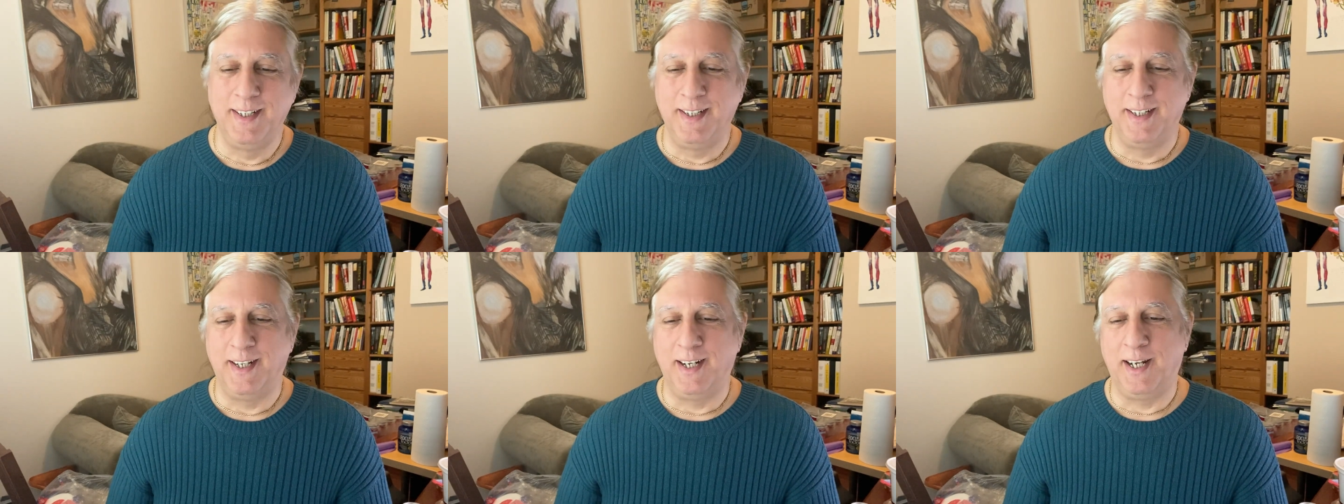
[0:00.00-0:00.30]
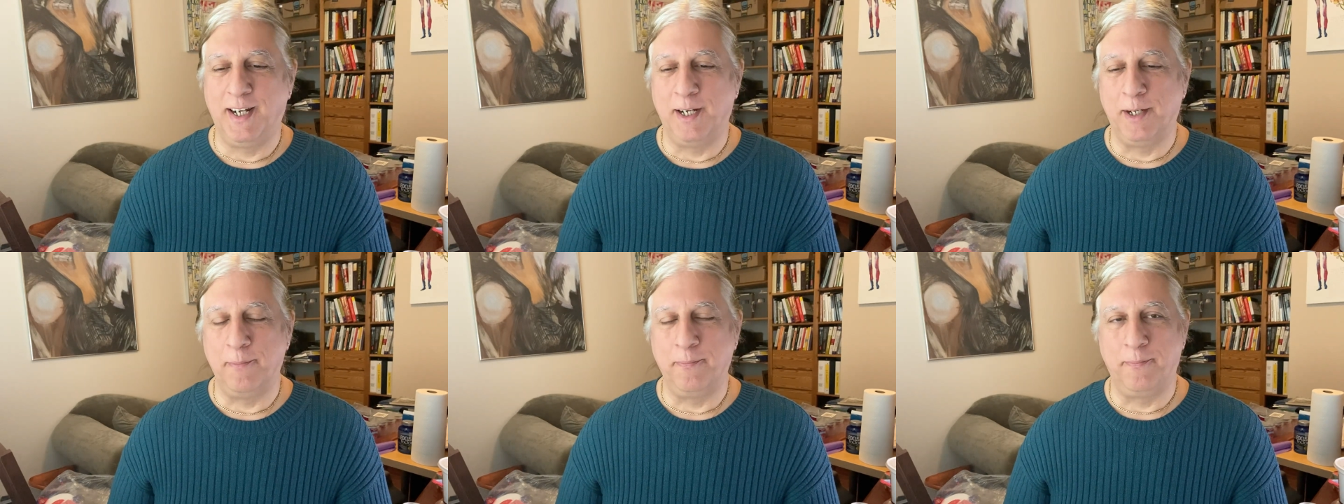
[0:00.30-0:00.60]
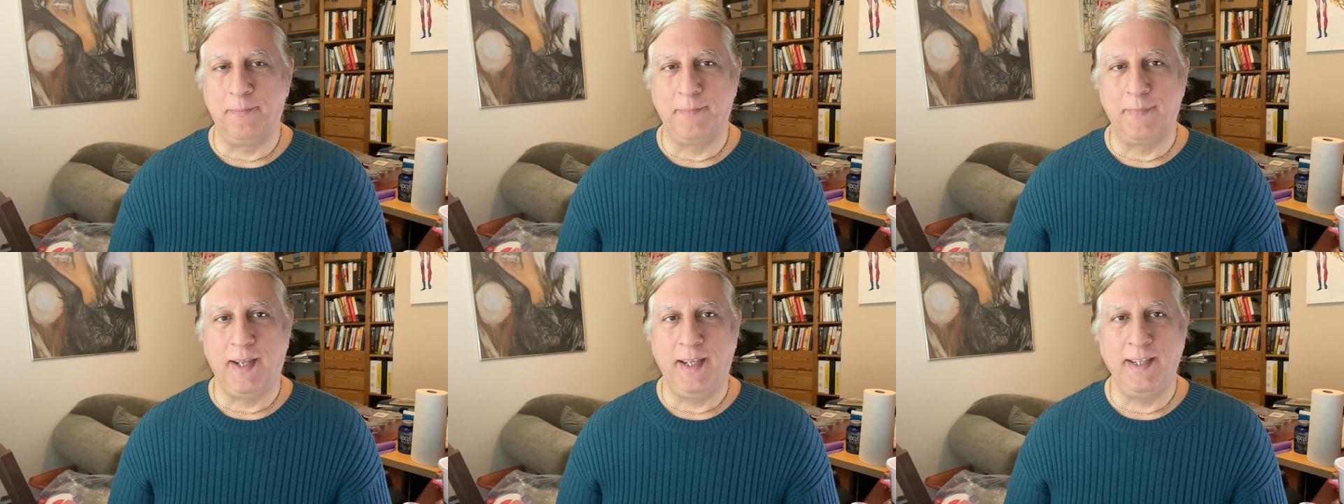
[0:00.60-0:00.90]

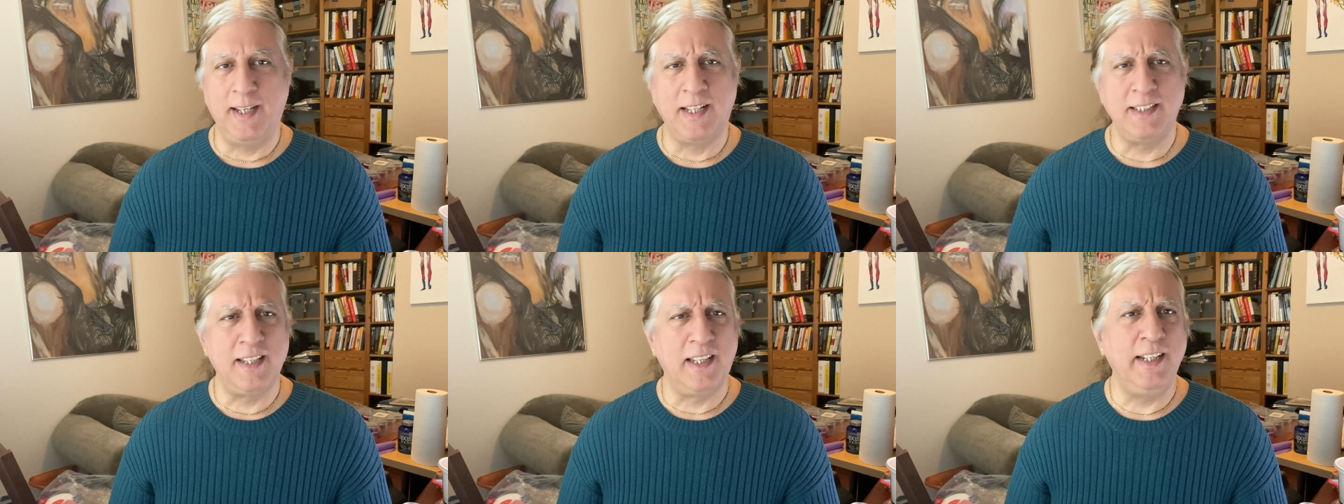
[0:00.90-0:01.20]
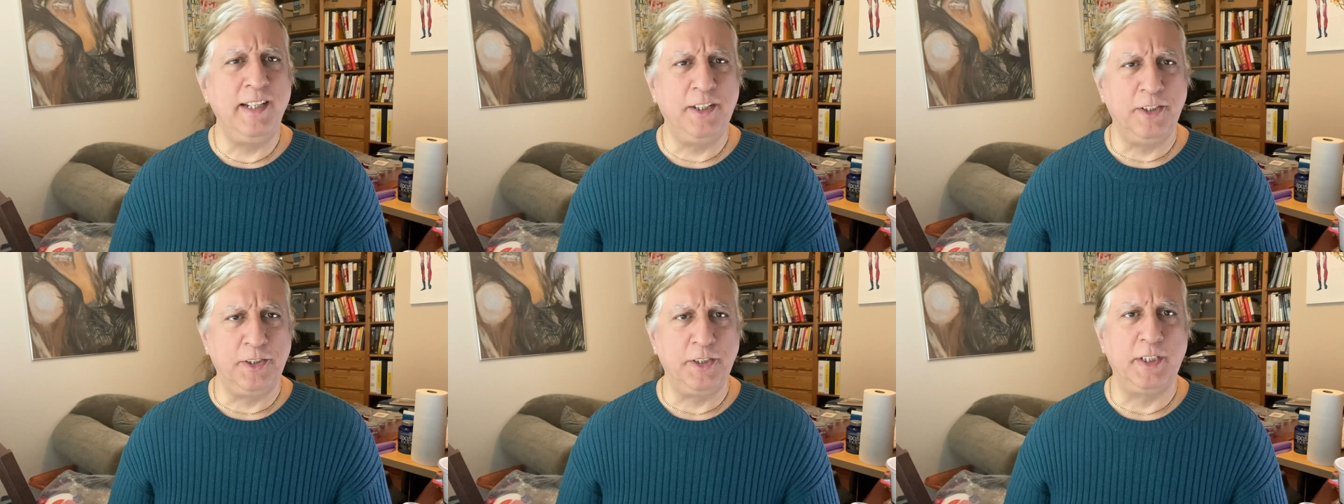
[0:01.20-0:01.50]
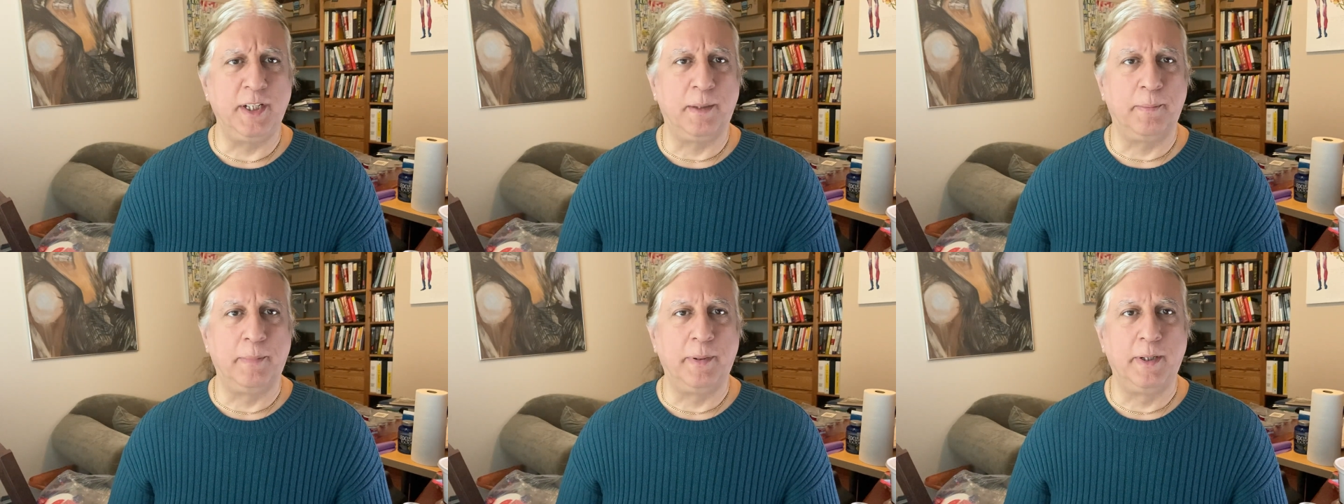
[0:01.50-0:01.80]
And that's
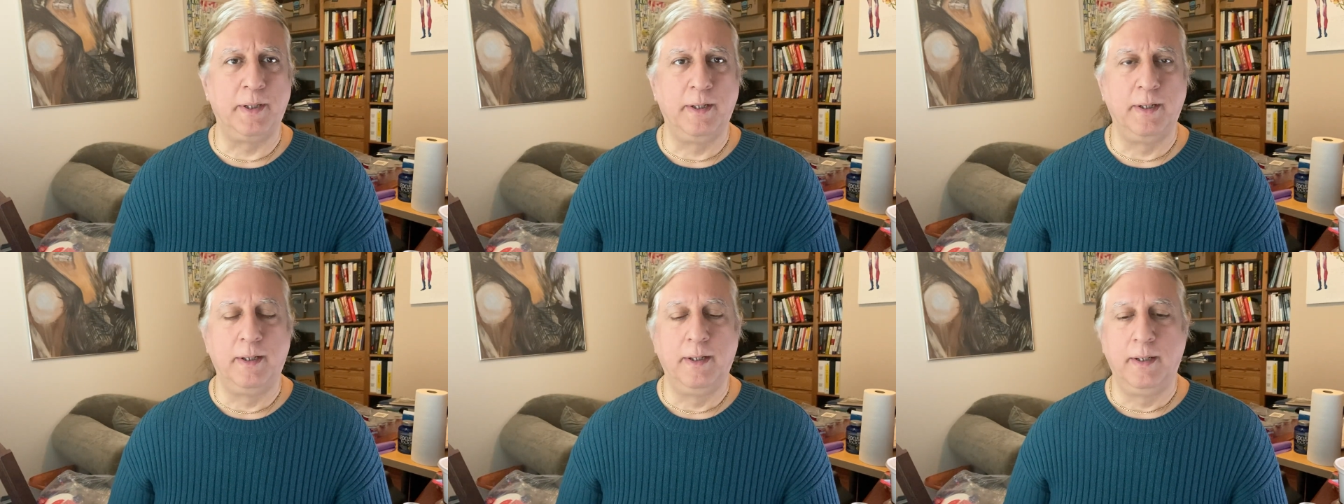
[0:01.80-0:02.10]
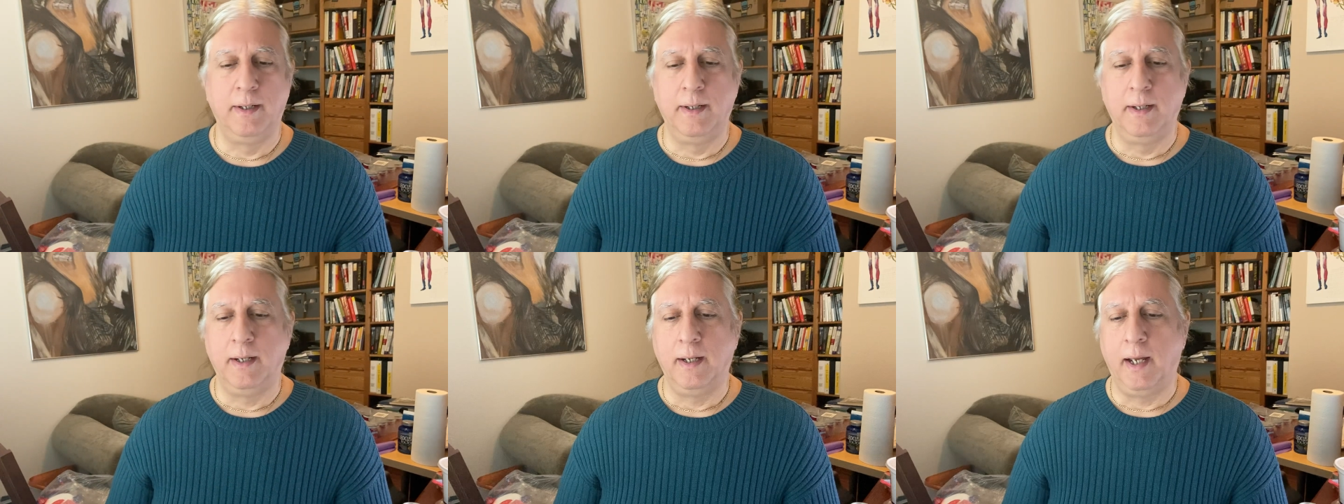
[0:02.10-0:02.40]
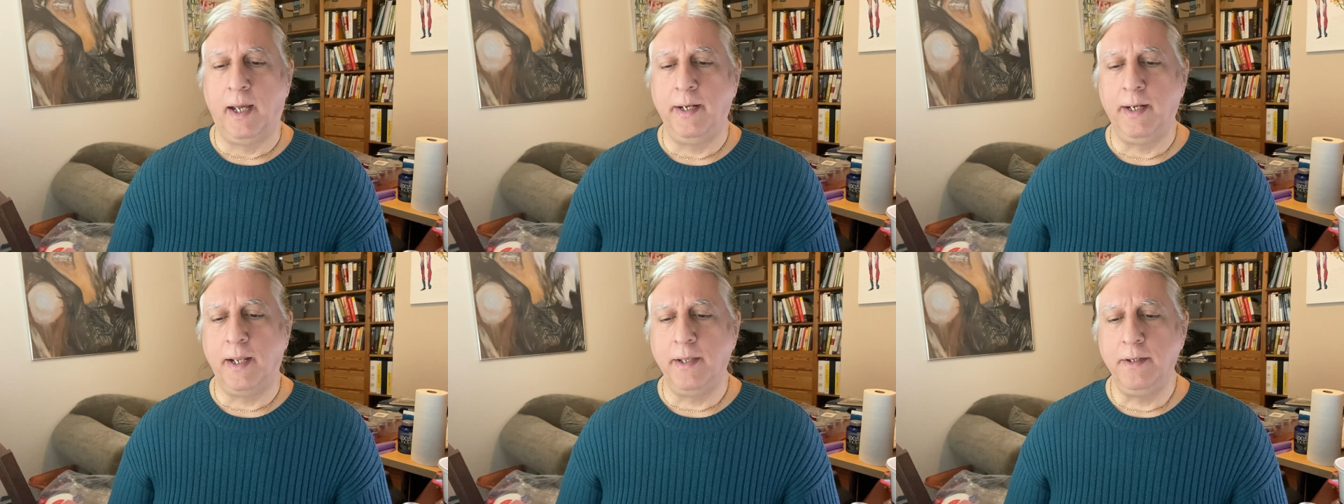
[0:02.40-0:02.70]
leadership.
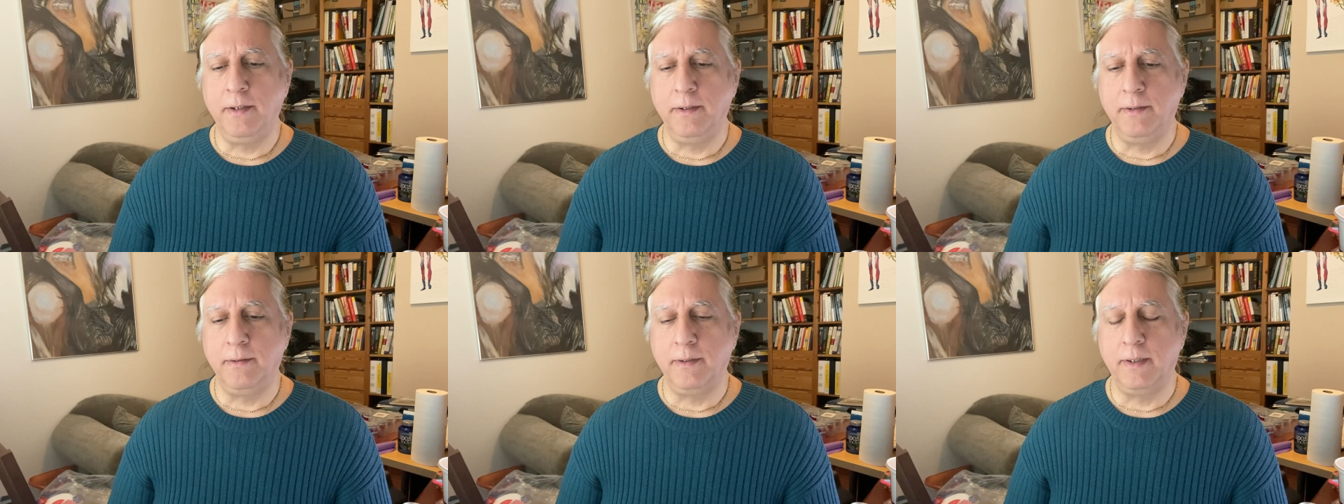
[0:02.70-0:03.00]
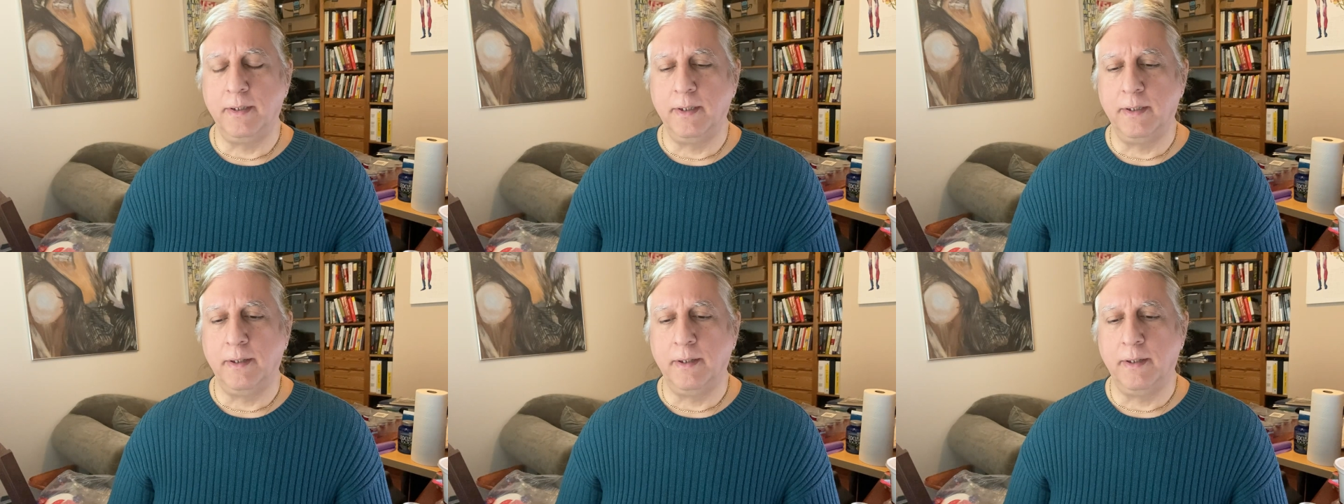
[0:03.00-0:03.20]
Another